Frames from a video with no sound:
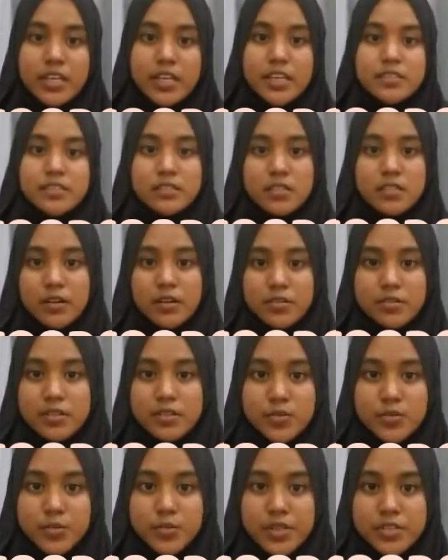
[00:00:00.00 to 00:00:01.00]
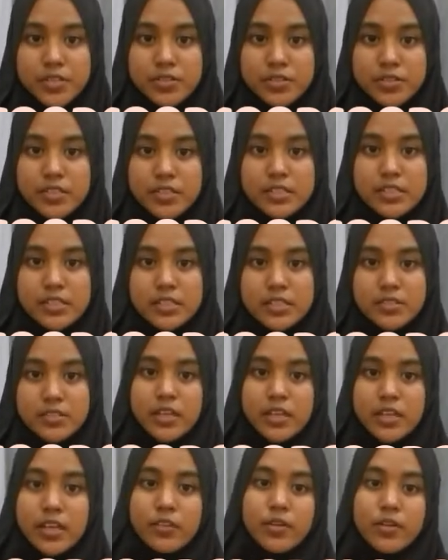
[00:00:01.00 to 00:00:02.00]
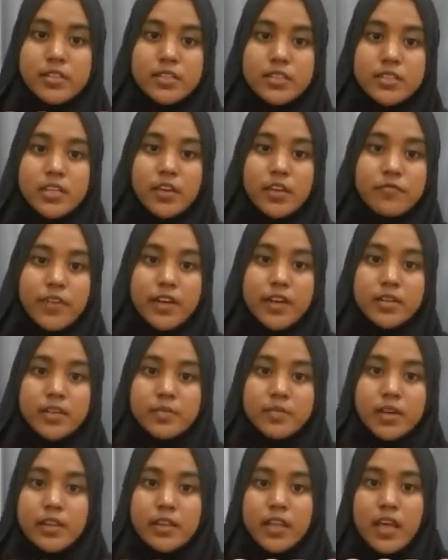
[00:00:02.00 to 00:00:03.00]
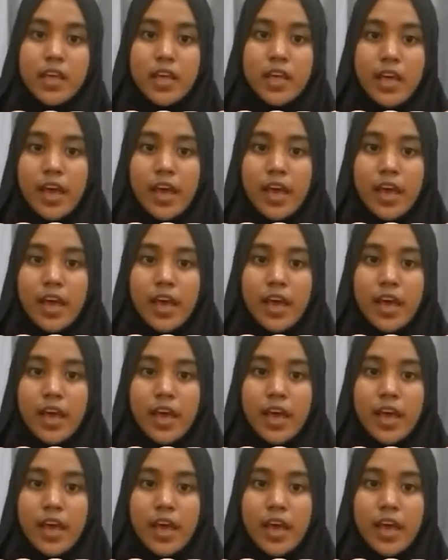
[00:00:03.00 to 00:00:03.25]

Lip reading: Ichthyosaurus, which returned to the aquatic environment,